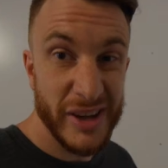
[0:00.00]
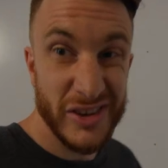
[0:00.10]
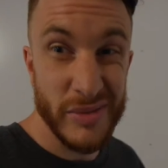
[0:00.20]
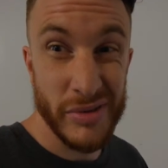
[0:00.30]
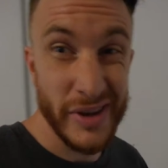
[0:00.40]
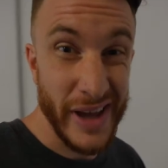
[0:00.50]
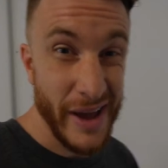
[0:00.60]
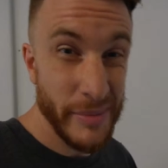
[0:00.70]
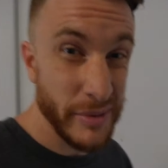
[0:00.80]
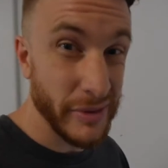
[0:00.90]
actually pretty
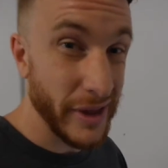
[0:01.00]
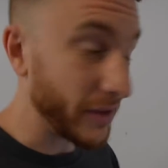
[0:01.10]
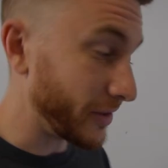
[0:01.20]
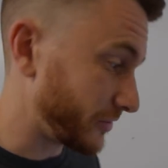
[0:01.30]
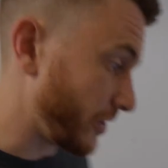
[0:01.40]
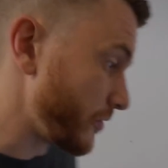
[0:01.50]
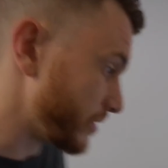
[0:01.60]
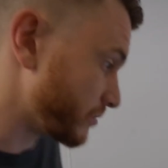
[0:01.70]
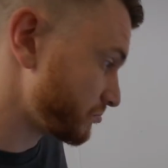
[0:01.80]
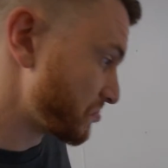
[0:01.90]
happy with how that's going.
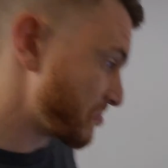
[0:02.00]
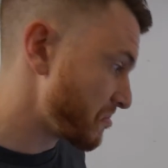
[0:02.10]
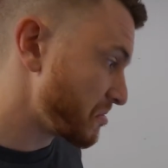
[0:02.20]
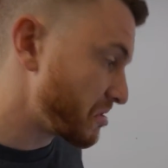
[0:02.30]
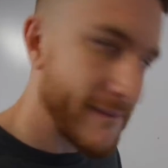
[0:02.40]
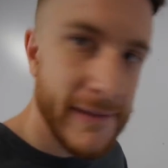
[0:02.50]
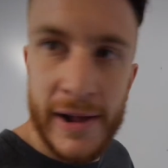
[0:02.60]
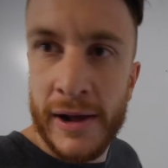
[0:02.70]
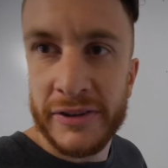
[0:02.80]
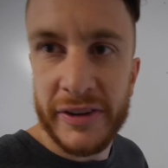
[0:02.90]

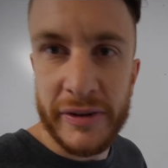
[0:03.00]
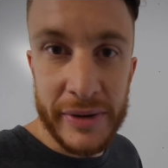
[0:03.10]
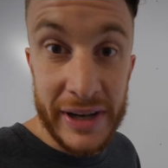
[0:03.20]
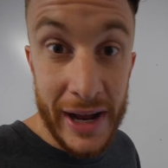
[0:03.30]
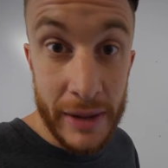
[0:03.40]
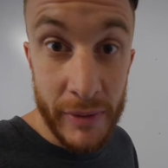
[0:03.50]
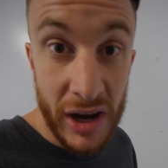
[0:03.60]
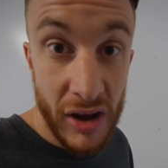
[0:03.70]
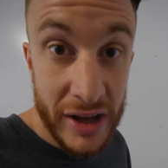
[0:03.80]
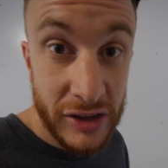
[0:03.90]
Seem to be nailing my
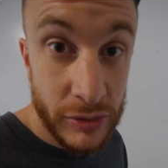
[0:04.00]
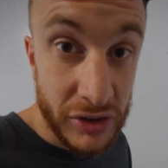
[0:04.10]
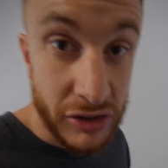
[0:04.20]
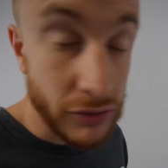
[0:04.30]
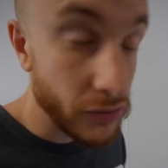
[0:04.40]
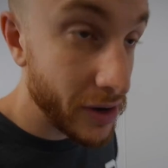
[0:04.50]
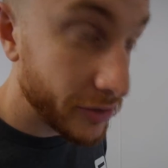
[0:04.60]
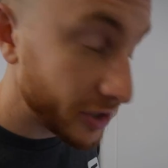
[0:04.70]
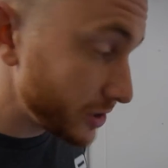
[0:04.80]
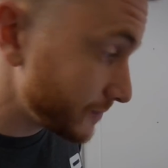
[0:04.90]
lines, which is a
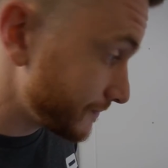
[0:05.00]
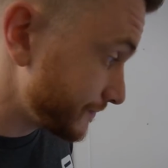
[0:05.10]
rarity.